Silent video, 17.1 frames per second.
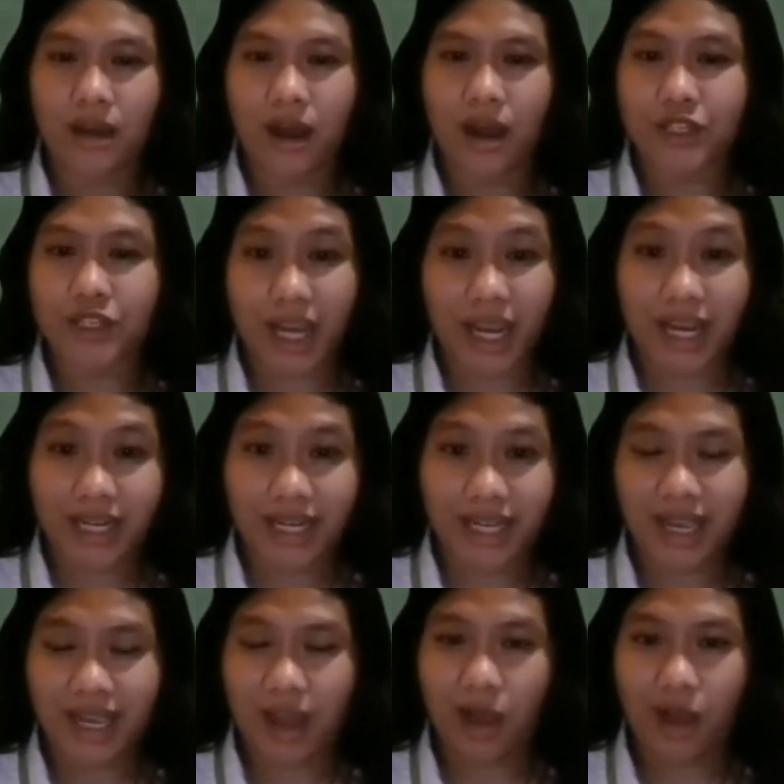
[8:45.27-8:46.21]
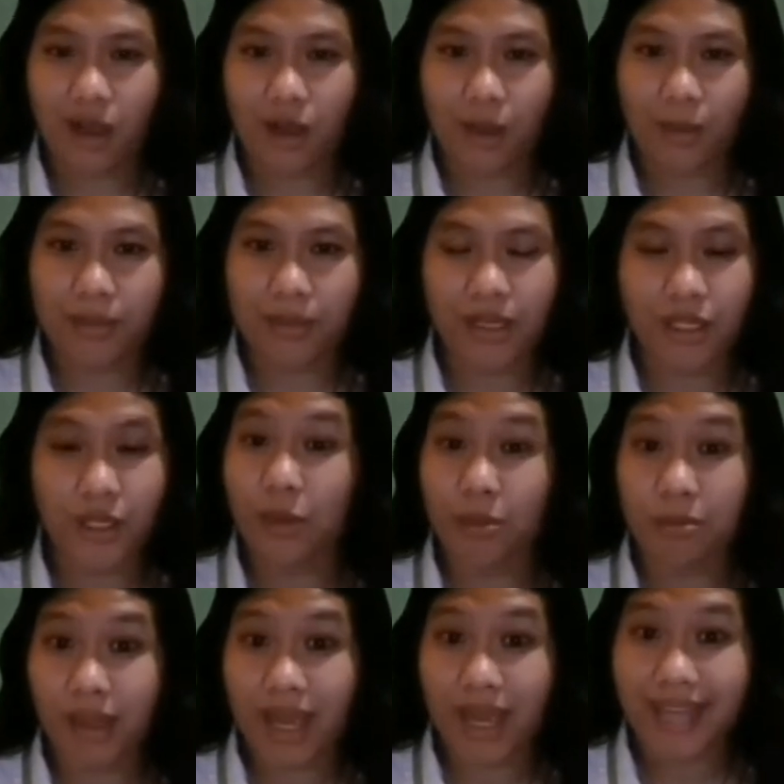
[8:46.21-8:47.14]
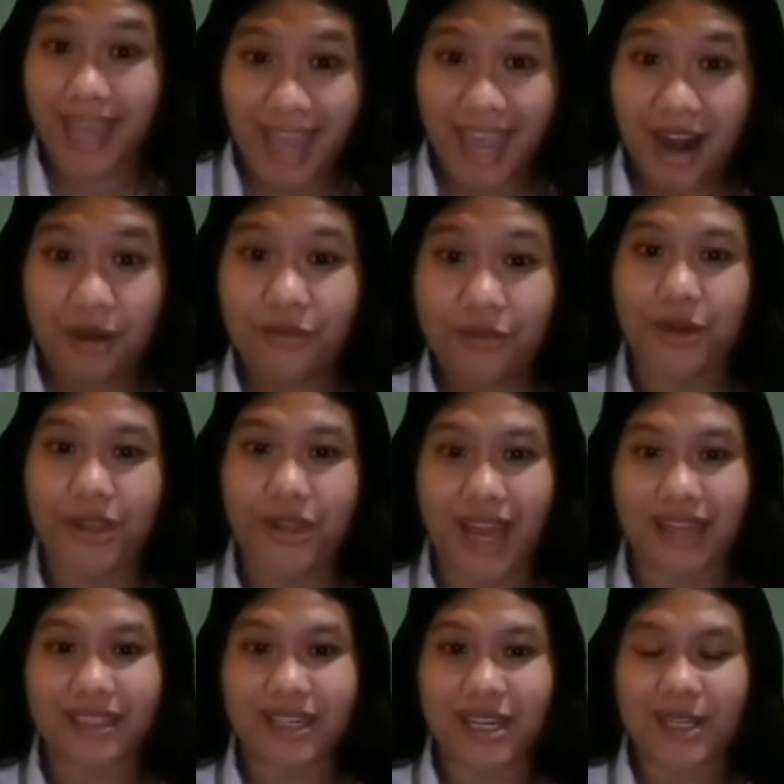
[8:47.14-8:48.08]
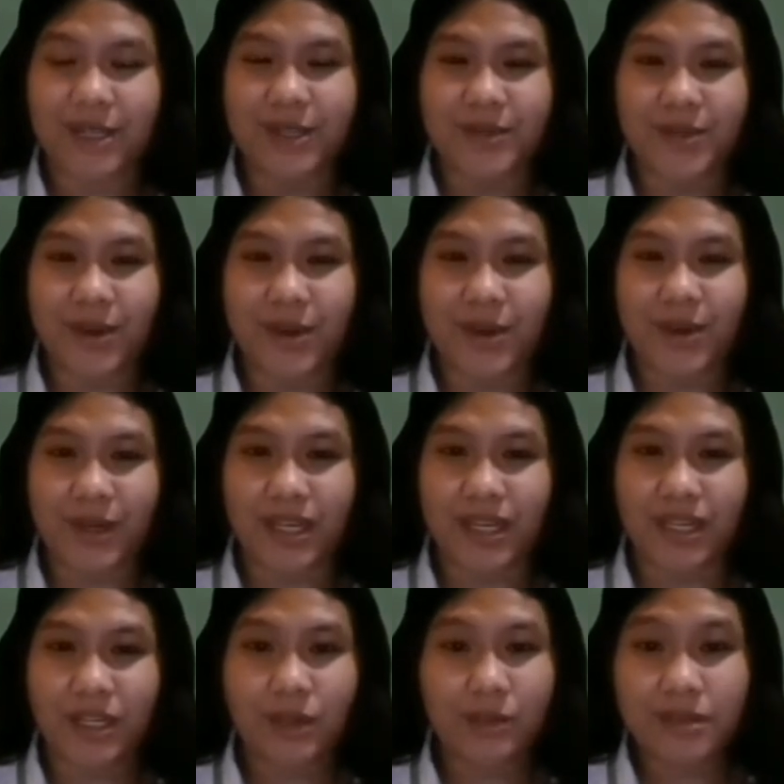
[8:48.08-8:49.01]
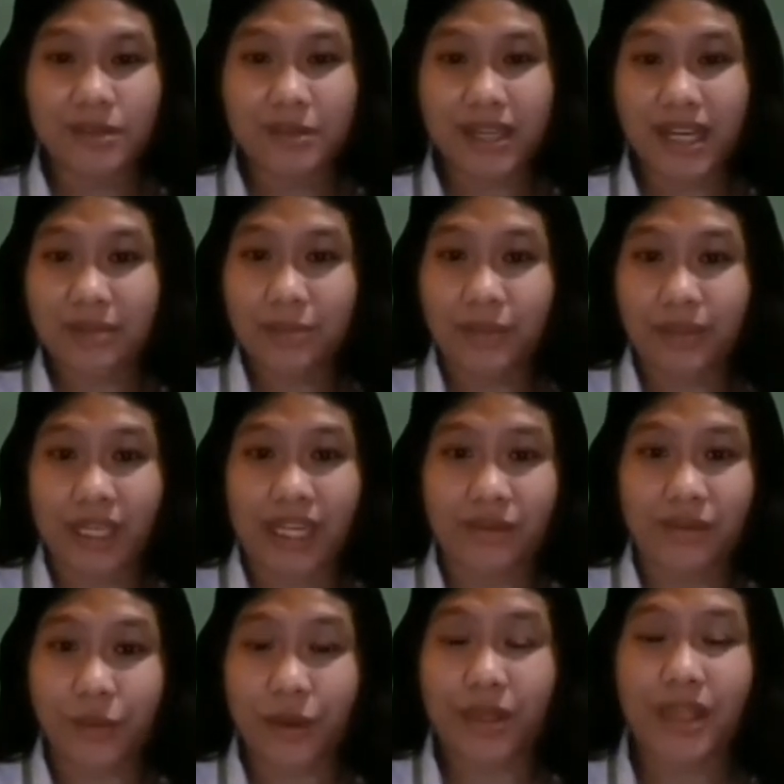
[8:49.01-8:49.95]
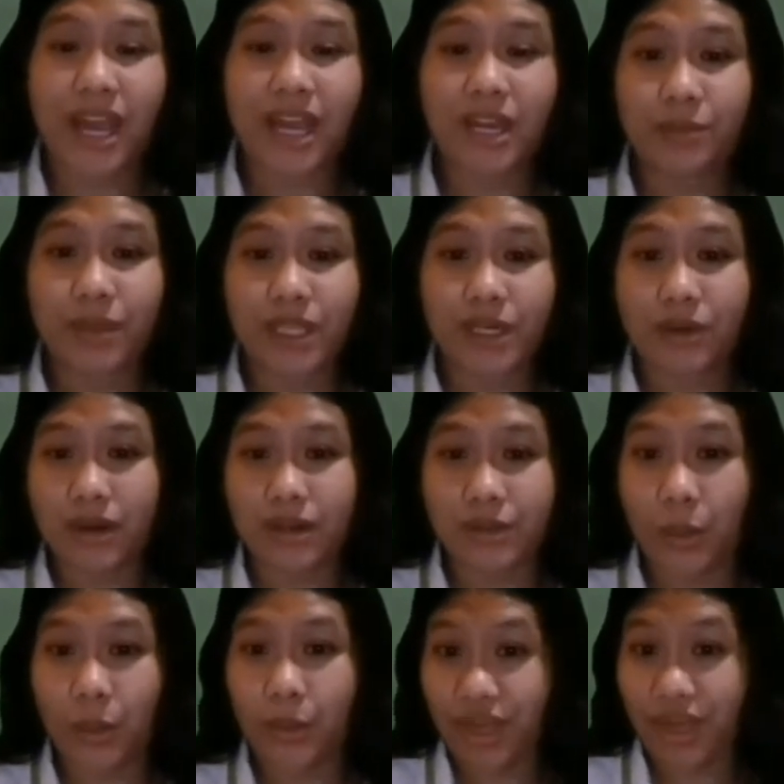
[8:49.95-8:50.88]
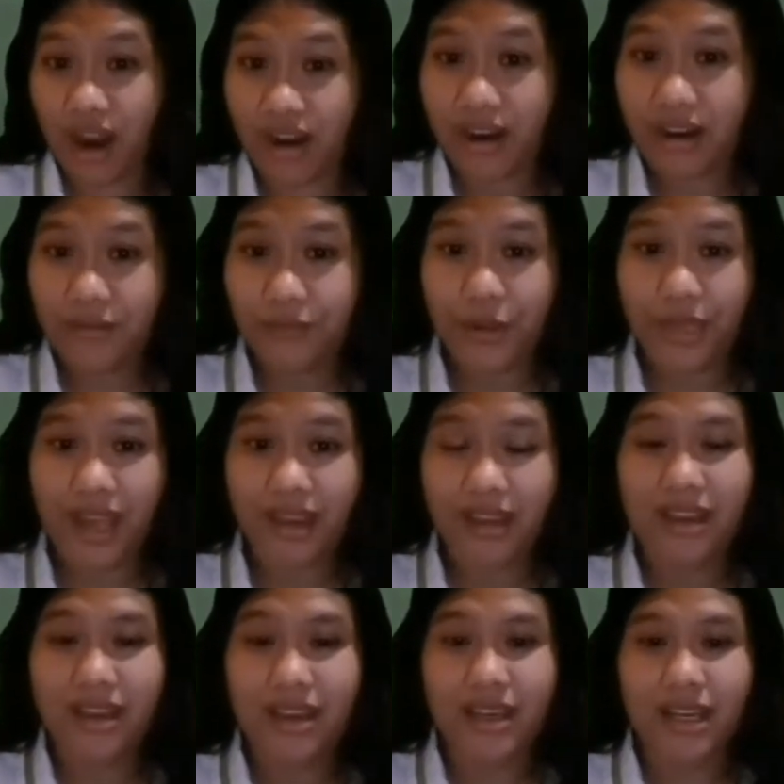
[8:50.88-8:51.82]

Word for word: uh, shiny um, you know blonde hair for that so you also get bullied for that when you are so dark for that,